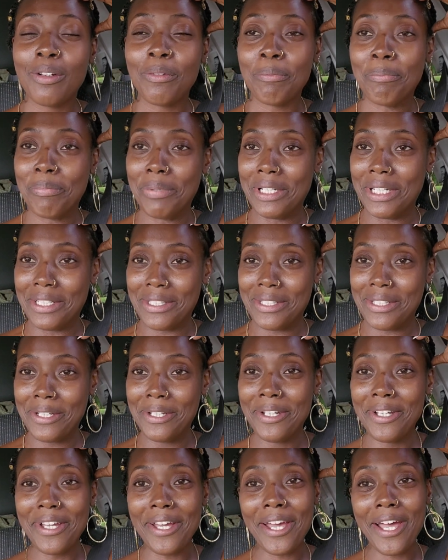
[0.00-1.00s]
But
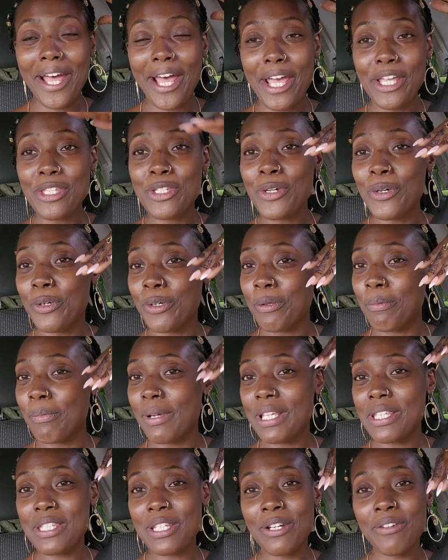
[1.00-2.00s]
I told
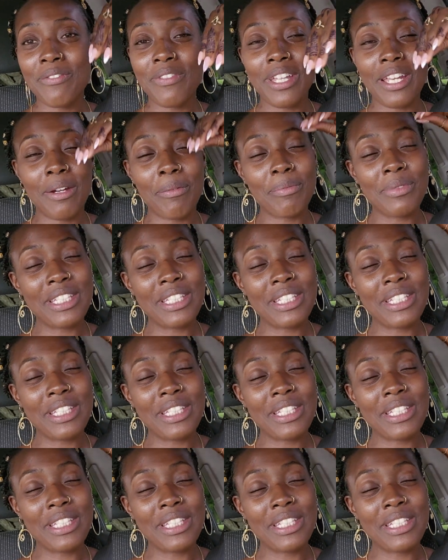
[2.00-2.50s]
myself that I'm